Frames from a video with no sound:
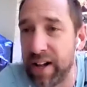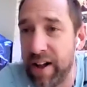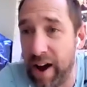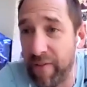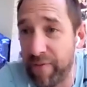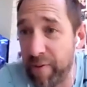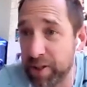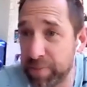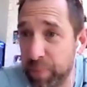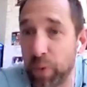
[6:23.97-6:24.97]
And from a
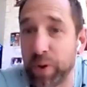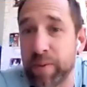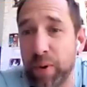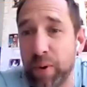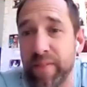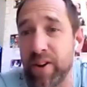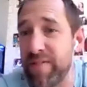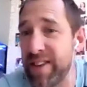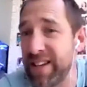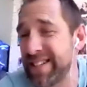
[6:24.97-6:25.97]
spawning point of view,
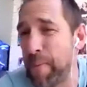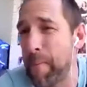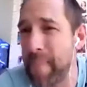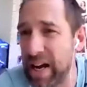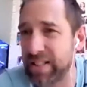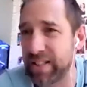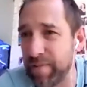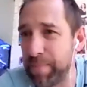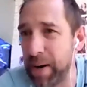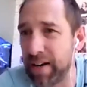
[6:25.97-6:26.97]
this is a massive
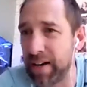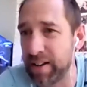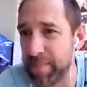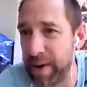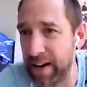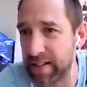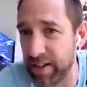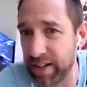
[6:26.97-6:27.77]
pain in the backside,